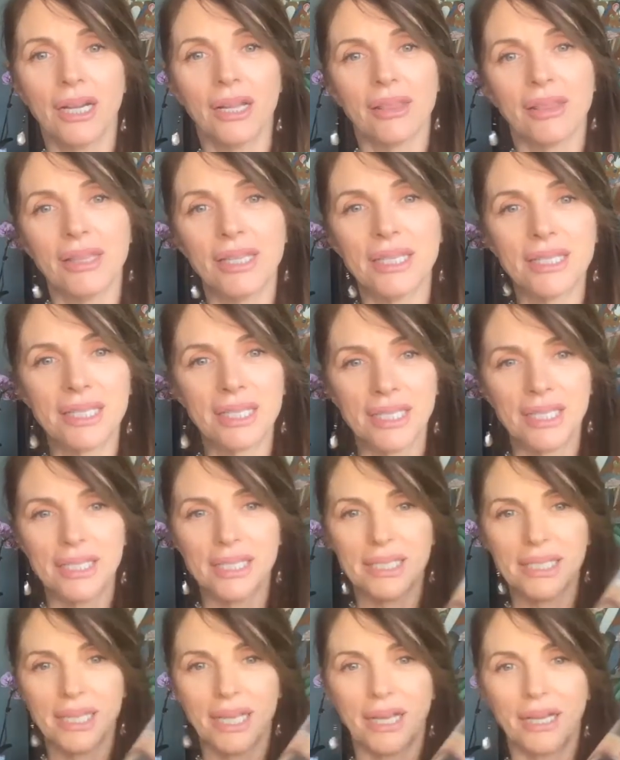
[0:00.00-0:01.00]
This
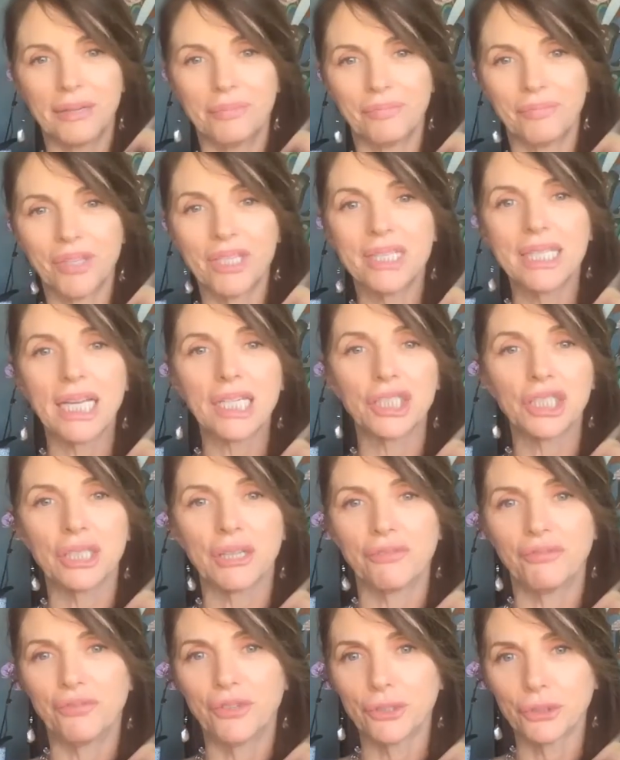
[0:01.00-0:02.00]
is, it's actually a
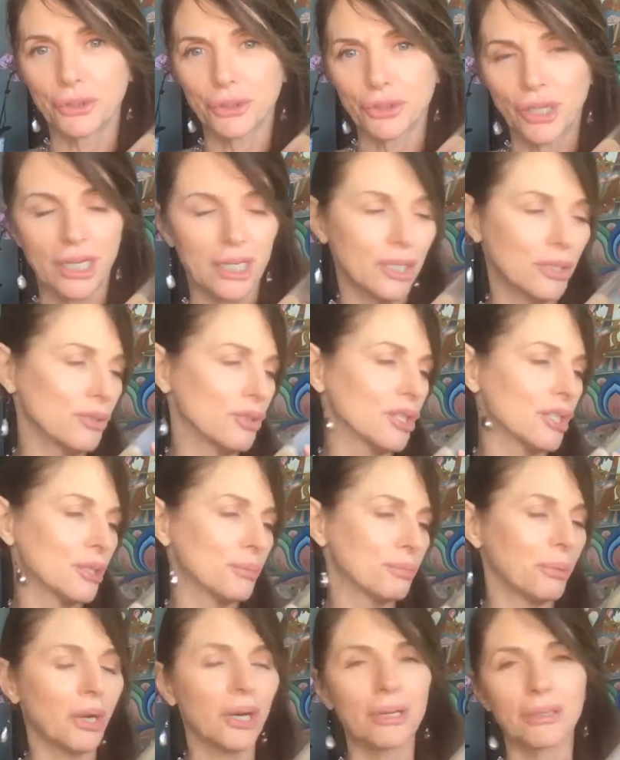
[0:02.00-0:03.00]
filter. I use this
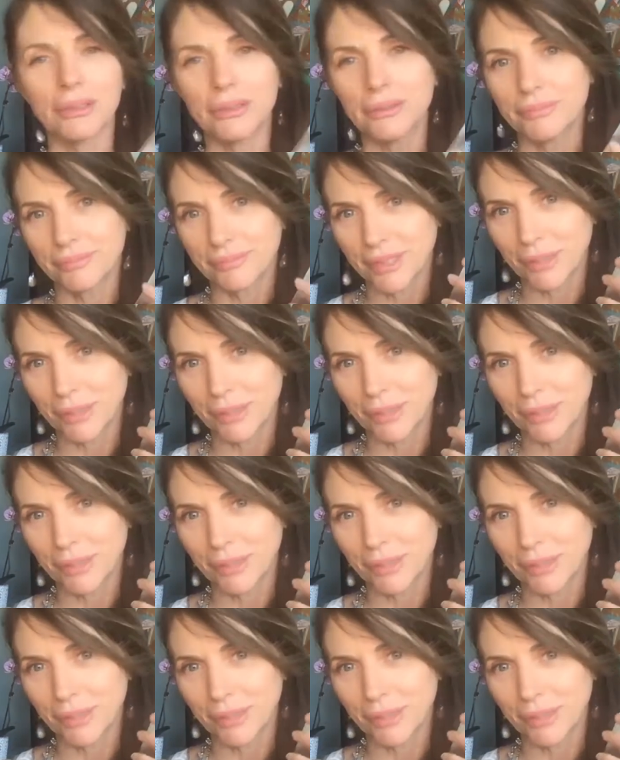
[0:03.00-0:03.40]
bottle.